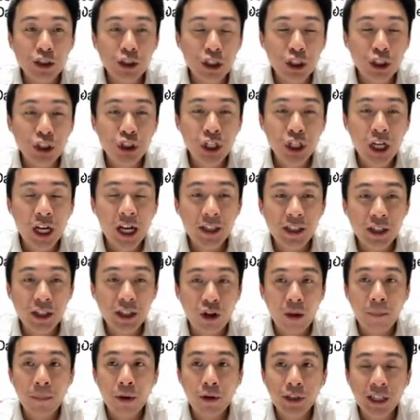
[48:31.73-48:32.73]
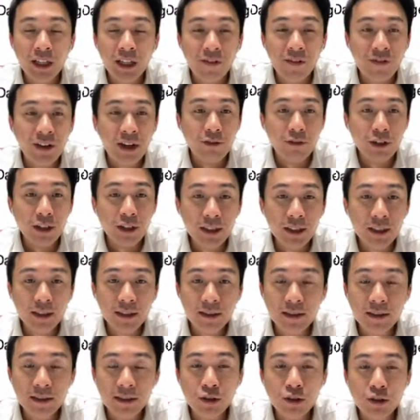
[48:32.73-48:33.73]
to just share the compounding effect
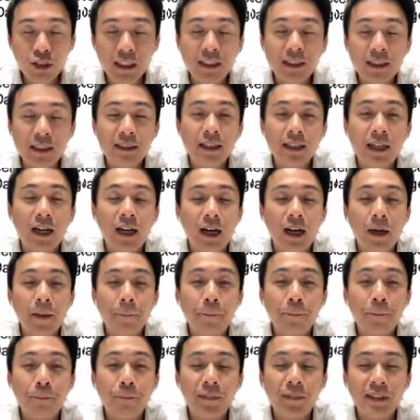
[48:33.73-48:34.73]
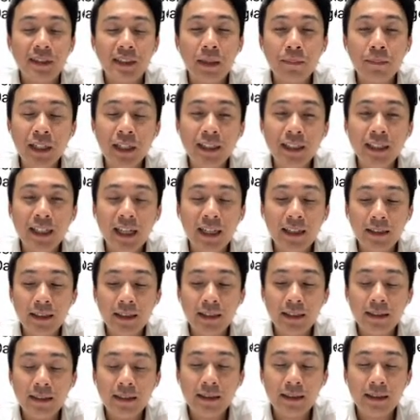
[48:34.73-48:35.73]
returns. So this is um, something that
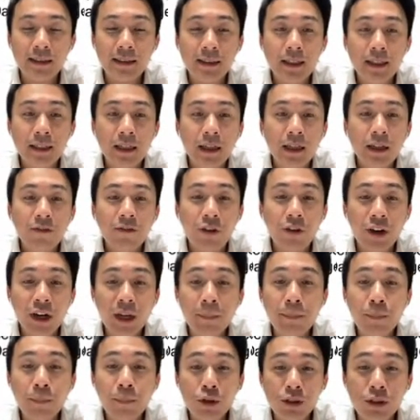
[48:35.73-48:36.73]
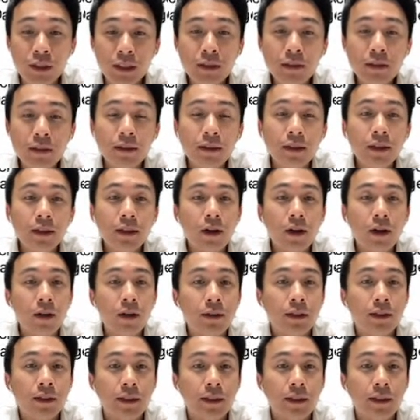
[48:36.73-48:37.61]
is very important on the